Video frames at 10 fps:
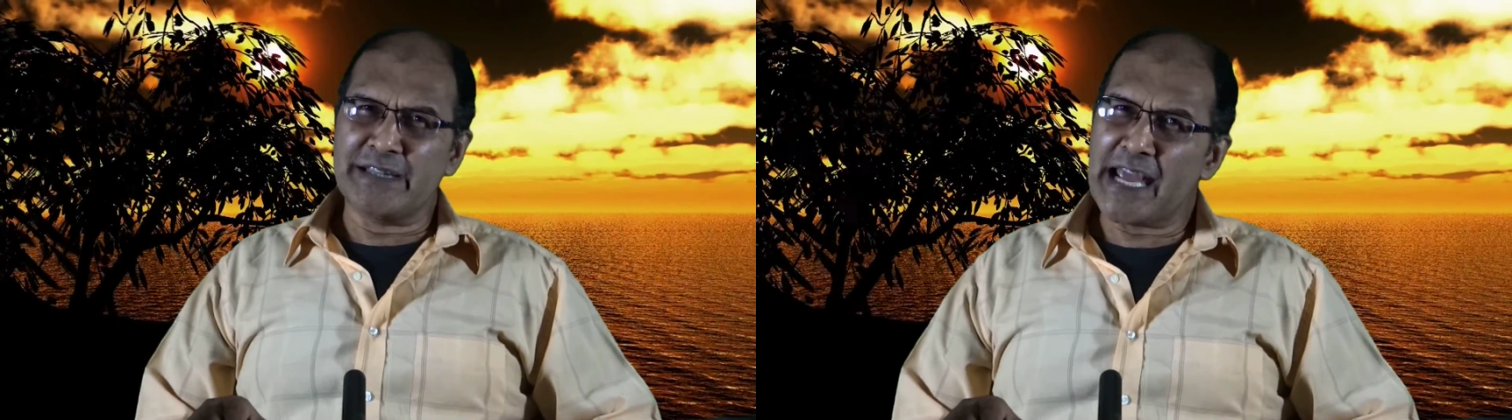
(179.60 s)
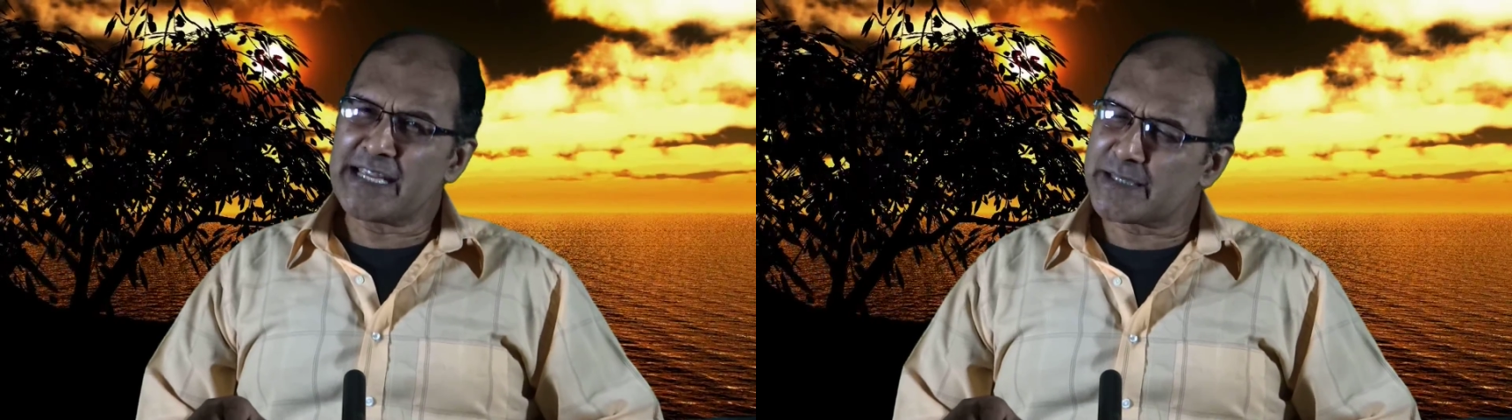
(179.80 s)

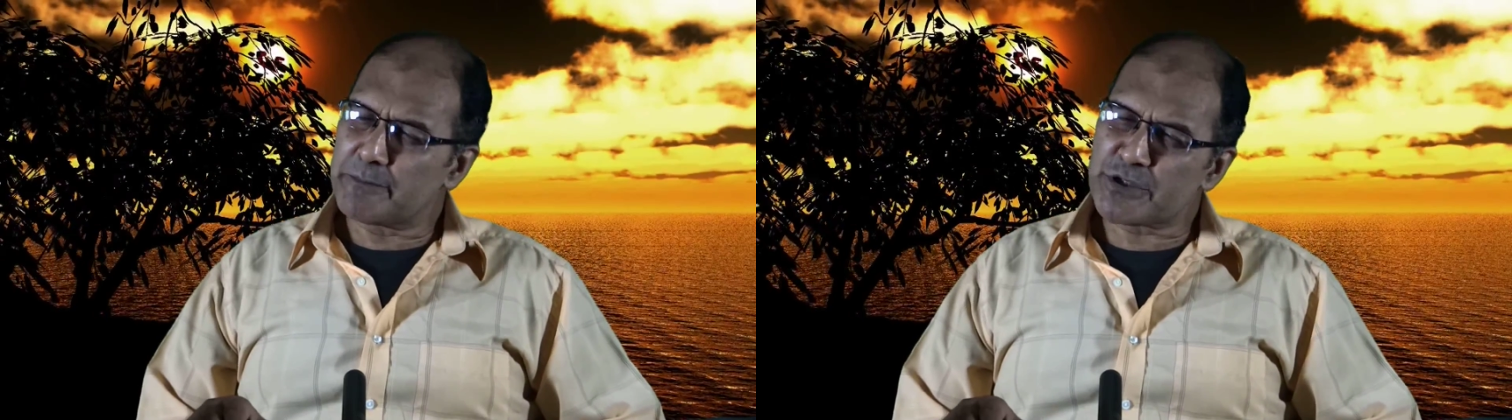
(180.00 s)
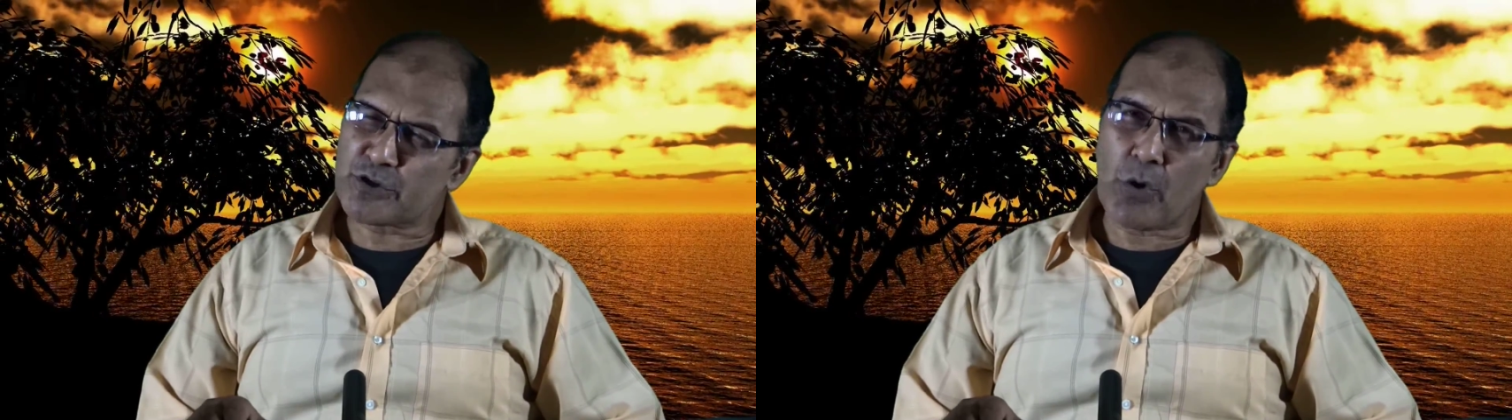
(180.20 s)
they
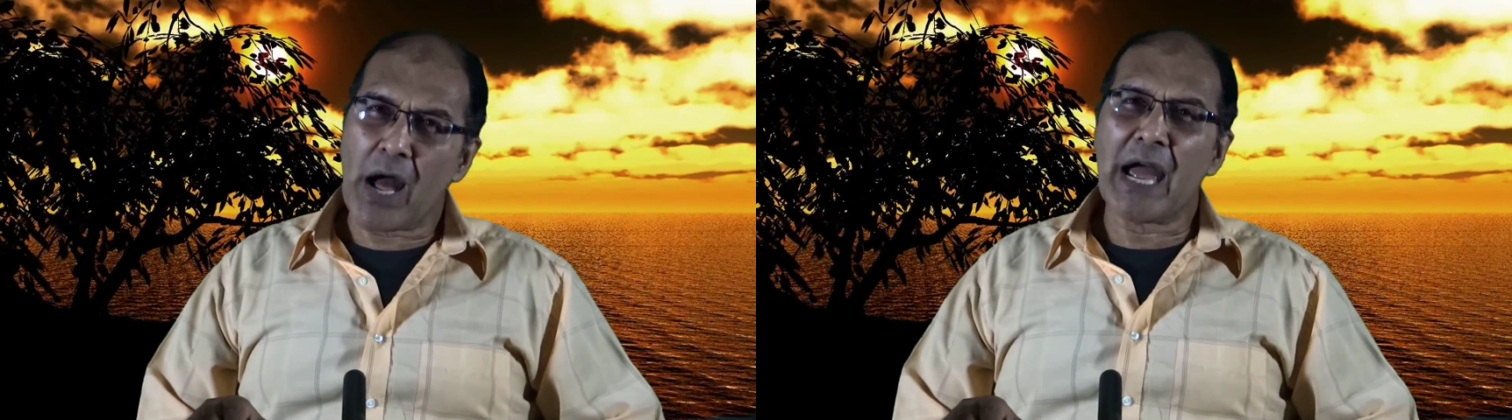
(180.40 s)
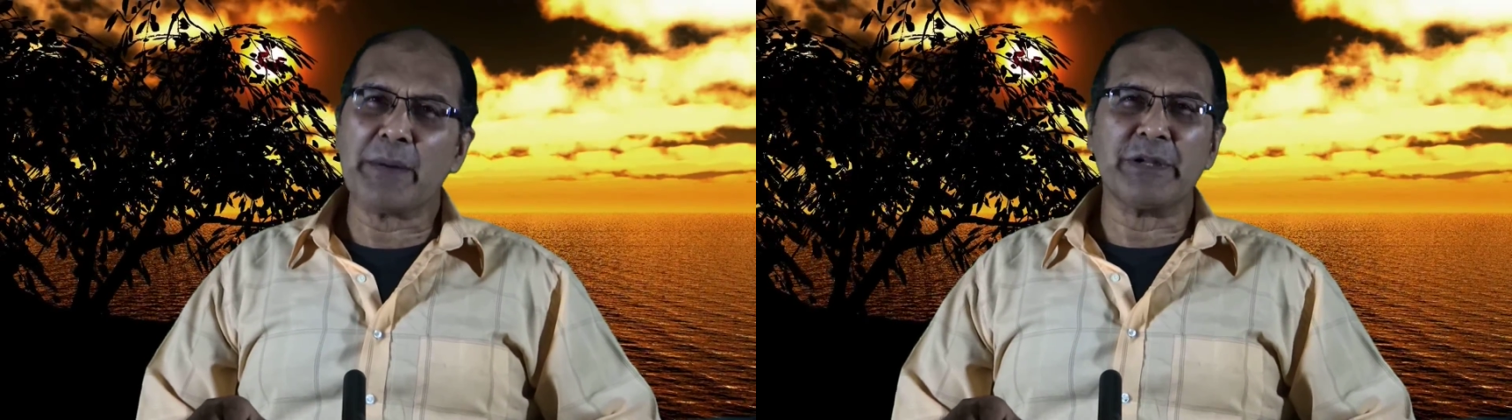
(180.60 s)

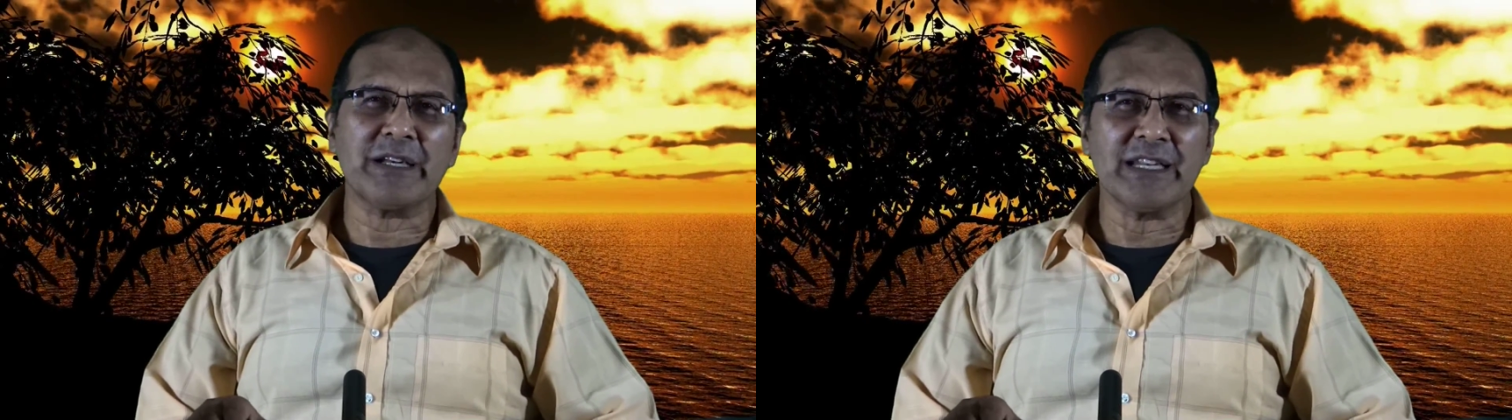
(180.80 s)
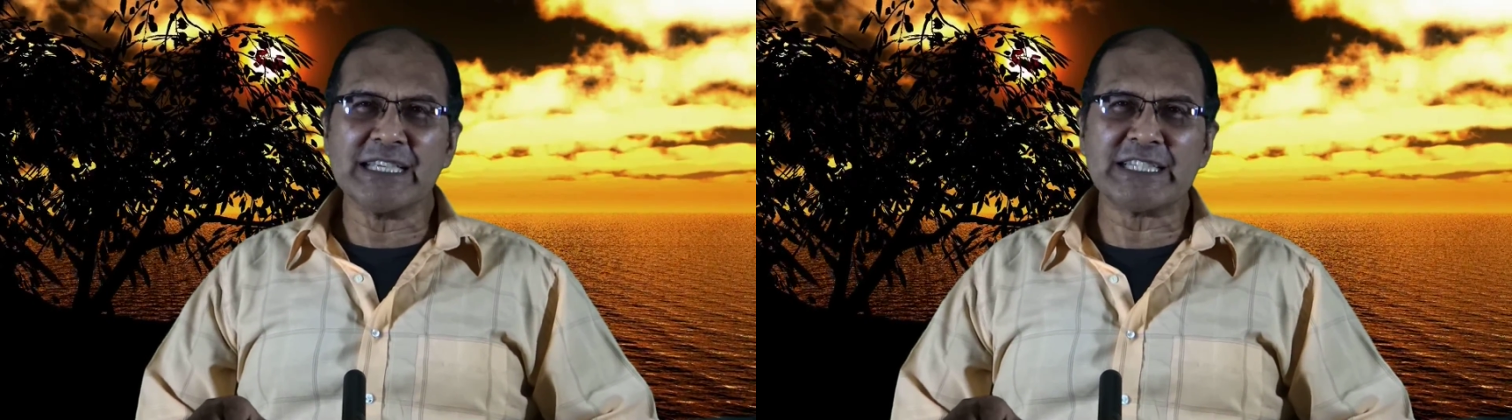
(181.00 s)
subscribe and
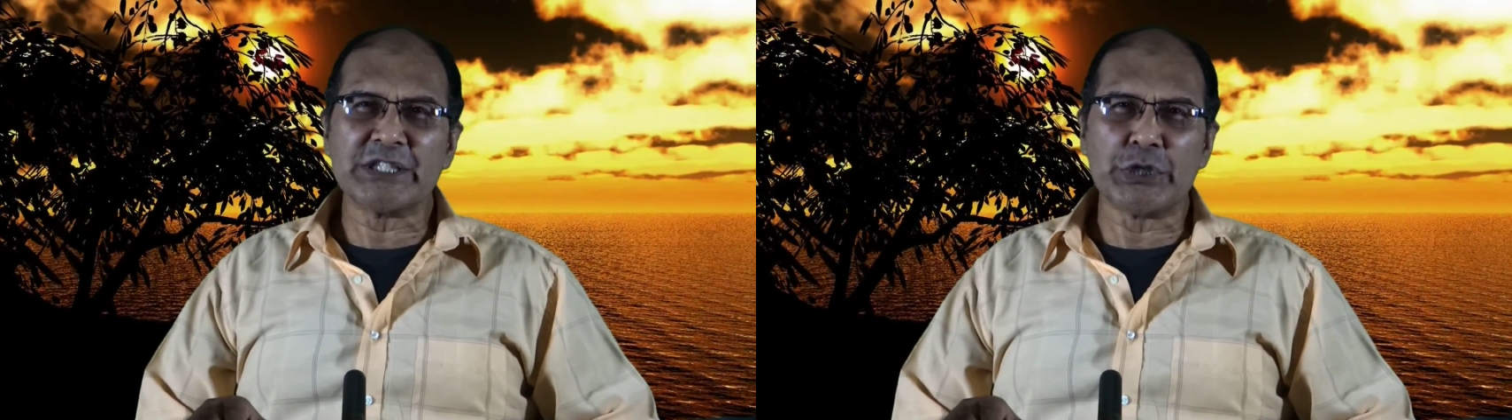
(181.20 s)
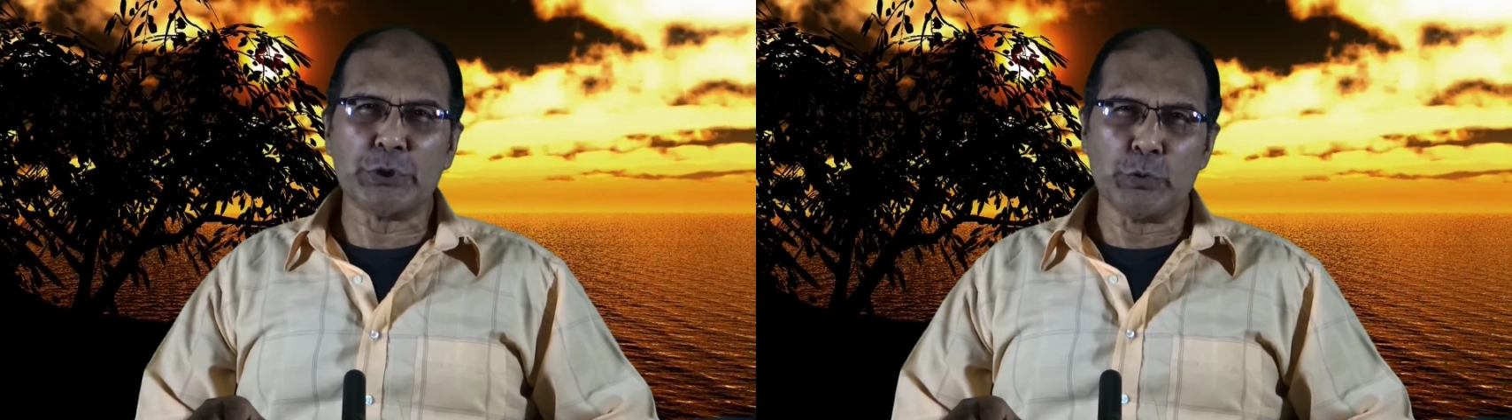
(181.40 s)
listen
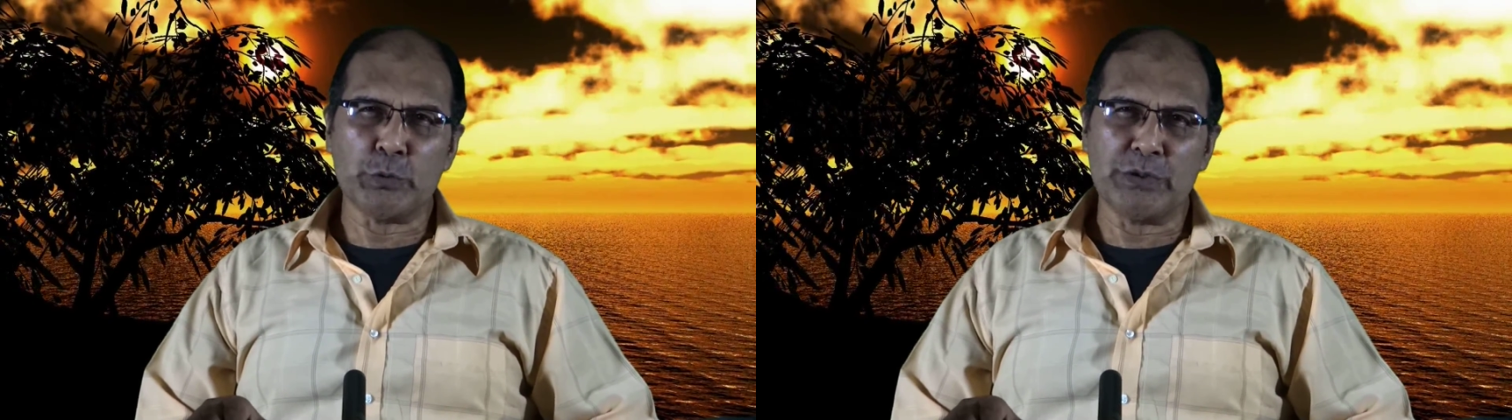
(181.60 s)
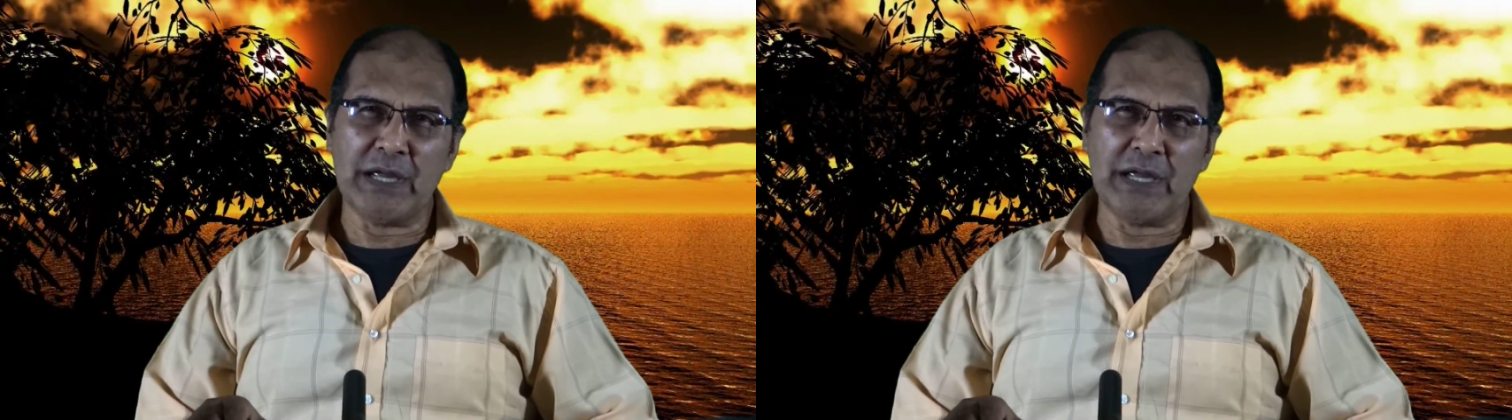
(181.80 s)
to,